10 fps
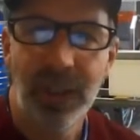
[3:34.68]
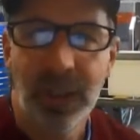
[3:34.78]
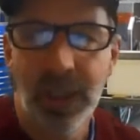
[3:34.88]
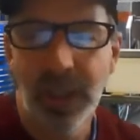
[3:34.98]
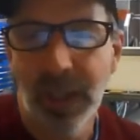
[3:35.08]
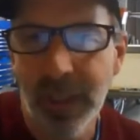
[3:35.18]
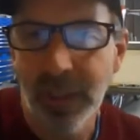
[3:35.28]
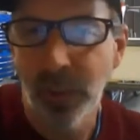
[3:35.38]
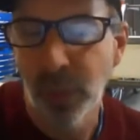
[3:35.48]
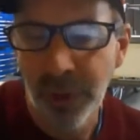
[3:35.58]

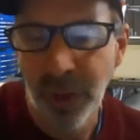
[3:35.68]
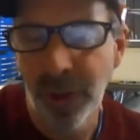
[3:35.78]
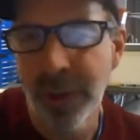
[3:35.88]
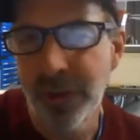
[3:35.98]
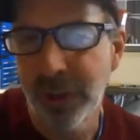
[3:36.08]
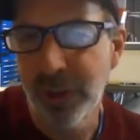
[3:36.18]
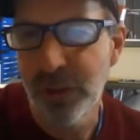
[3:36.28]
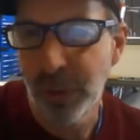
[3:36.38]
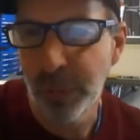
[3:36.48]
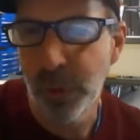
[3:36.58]
Well, in our internship,